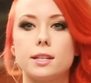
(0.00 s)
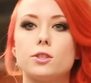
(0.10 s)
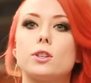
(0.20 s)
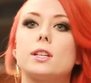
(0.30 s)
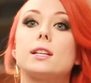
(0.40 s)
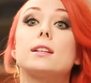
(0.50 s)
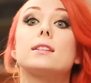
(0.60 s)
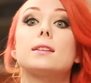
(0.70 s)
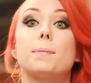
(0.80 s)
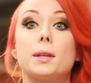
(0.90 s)
and turn it into
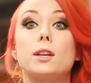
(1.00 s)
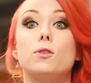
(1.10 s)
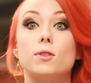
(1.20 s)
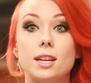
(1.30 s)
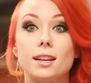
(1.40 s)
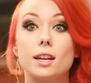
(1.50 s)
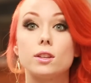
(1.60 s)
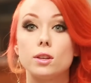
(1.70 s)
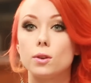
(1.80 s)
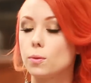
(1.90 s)
something unique
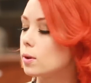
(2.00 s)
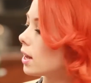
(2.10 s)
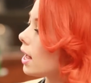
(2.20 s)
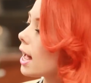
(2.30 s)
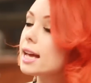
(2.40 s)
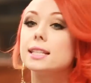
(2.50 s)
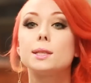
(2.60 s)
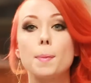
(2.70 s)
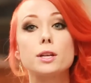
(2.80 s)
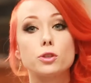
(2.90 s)
and new and
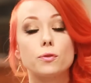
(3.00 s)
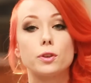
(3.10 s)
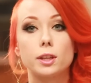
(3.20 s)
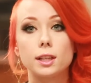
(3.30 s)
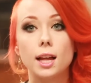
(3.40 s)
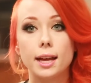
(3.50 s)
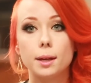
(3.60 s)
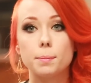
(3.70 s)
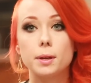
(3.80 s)
special for the client,